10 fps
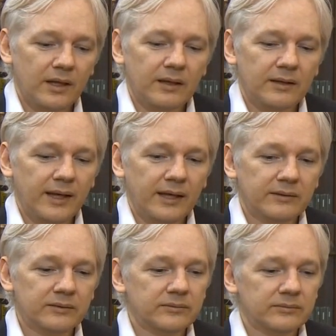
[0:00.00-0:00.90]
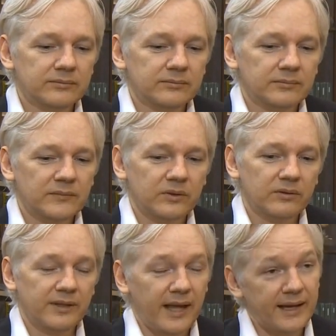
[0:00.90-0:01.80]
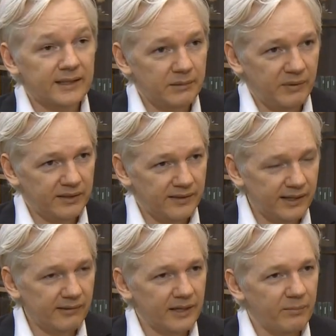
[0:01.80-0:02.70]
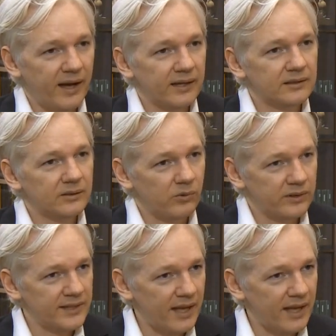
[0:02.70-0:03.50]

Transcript: in sort of the academic theory about what is